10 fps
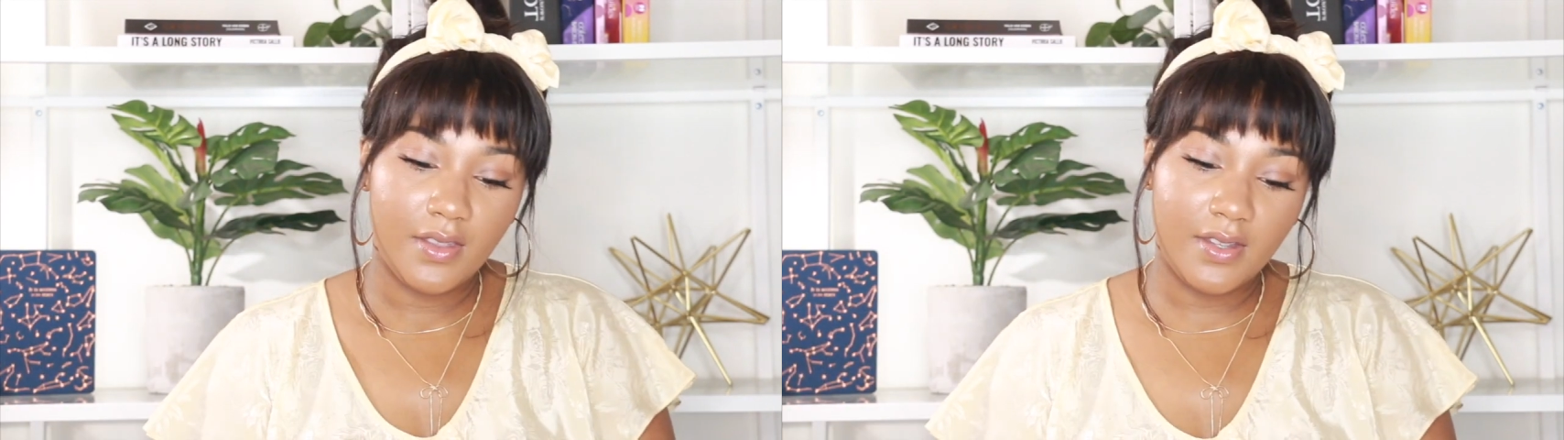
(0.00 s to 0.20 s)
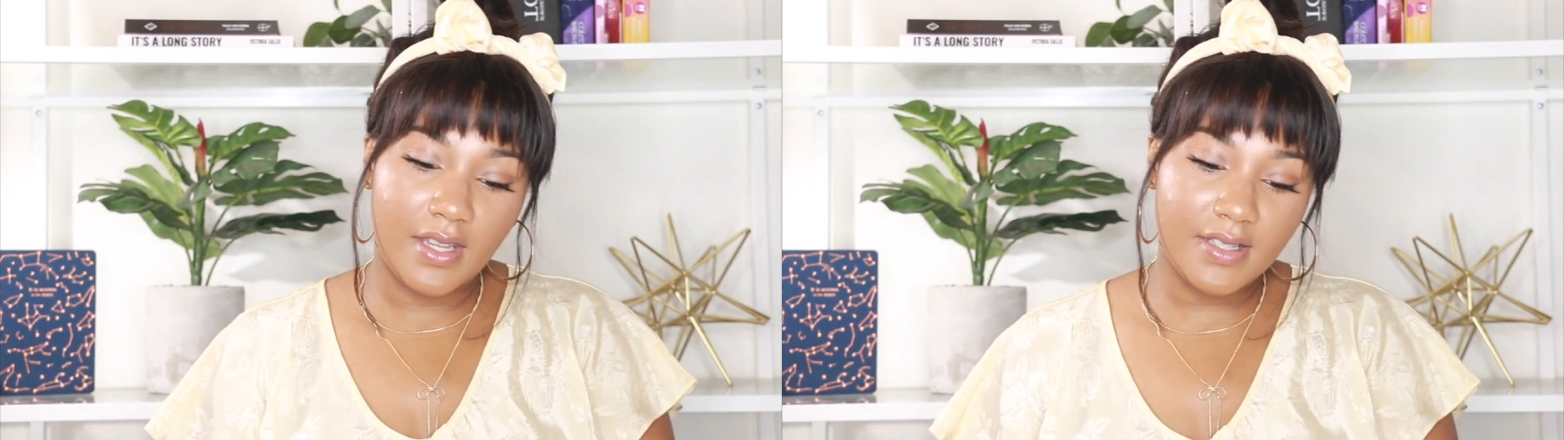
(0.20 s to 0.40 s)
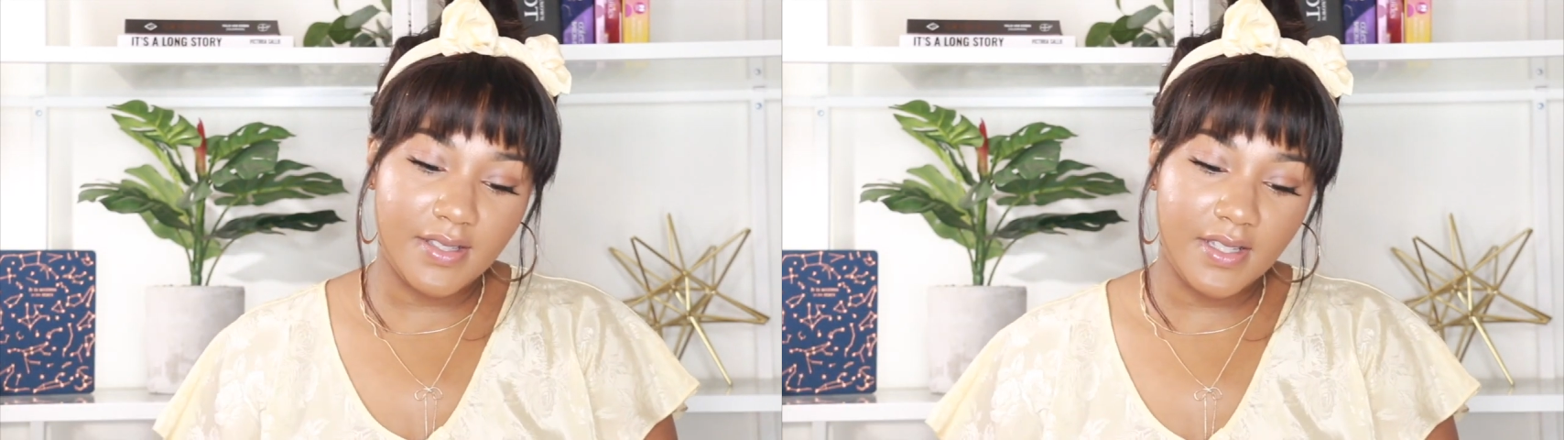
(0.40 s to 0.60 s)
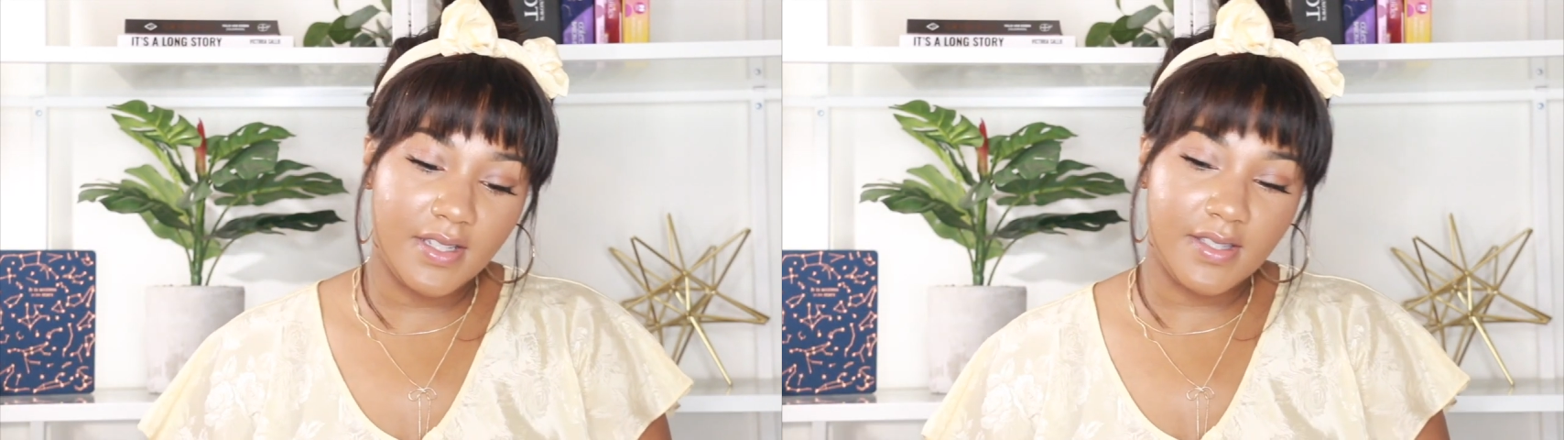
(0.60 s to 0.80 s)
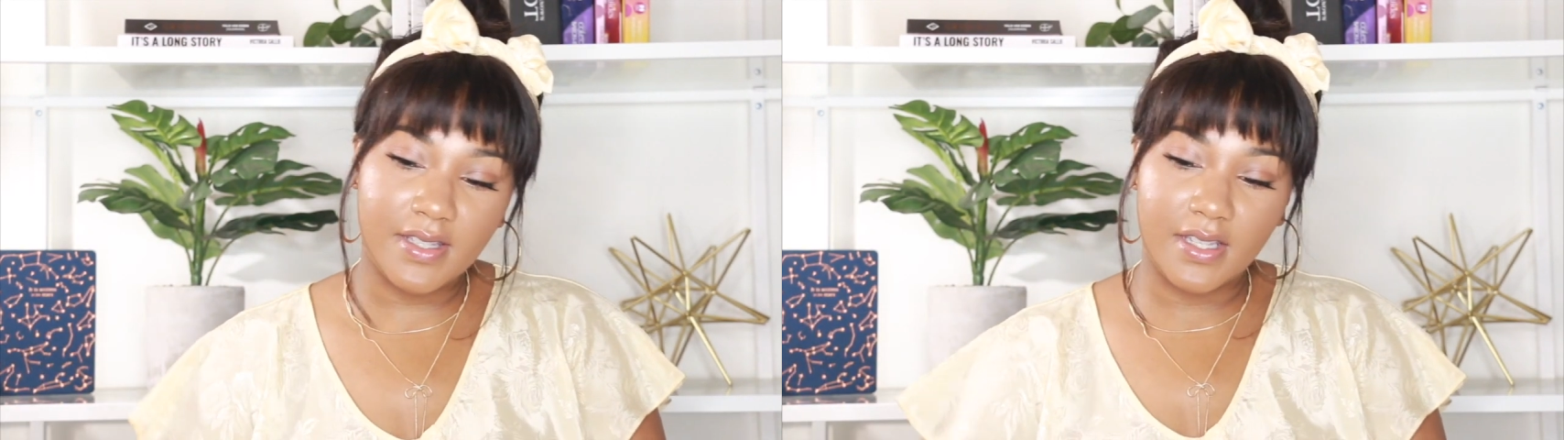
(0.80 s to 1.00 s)
The next thing
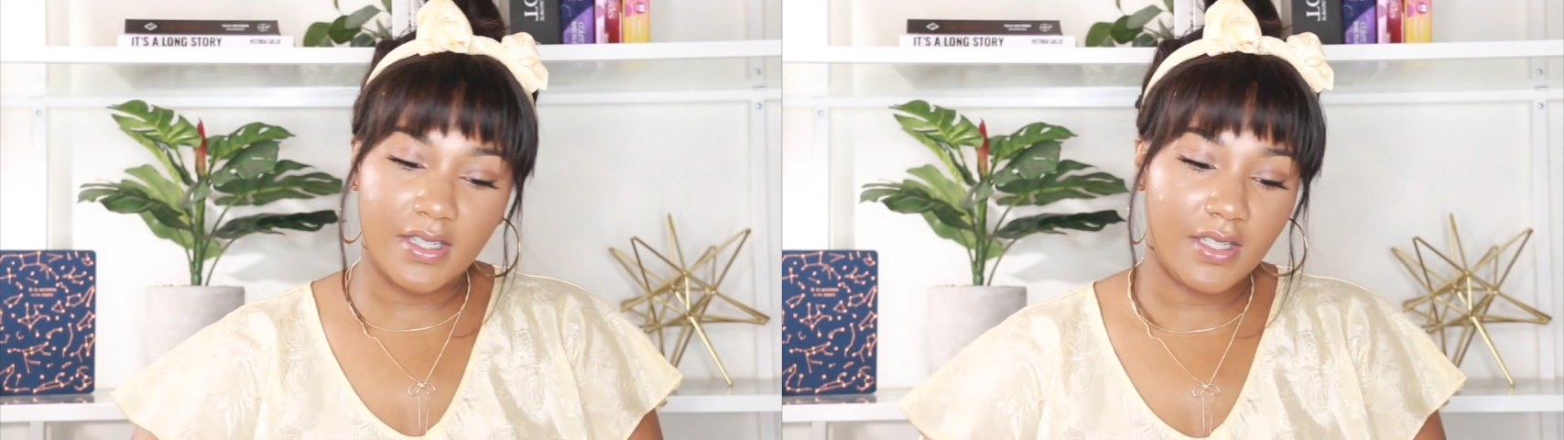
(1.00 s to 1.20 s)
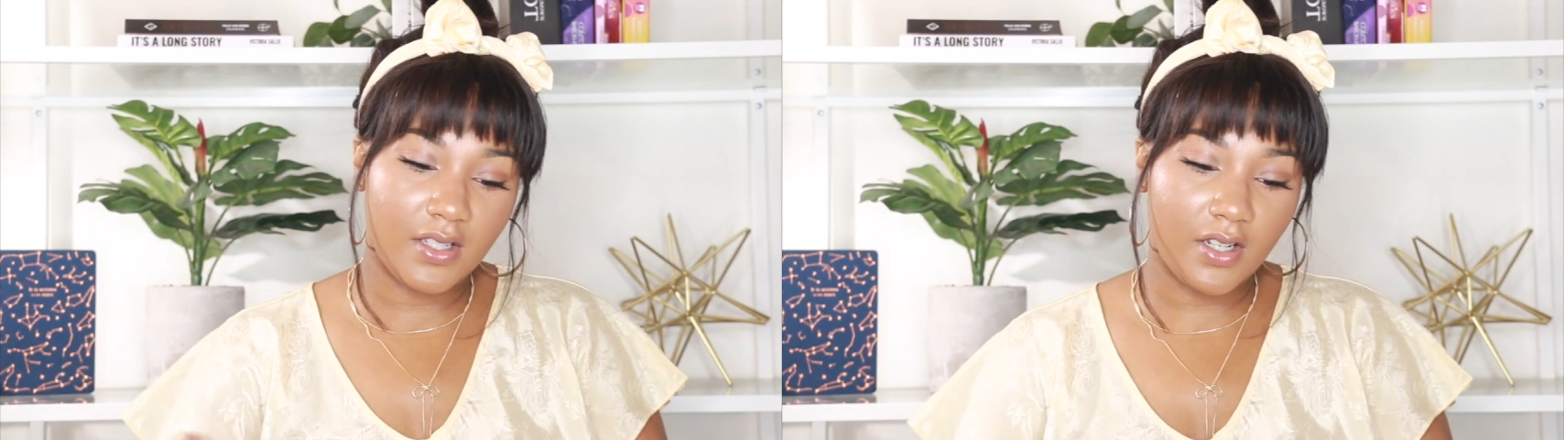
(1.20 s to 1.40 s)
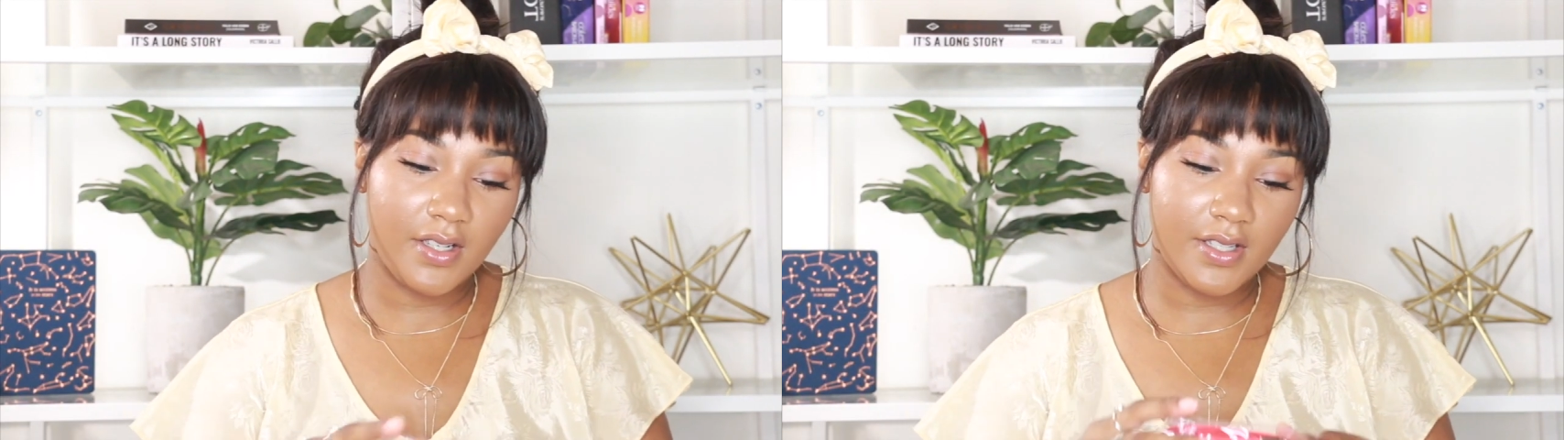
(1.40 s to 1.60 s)
that's in here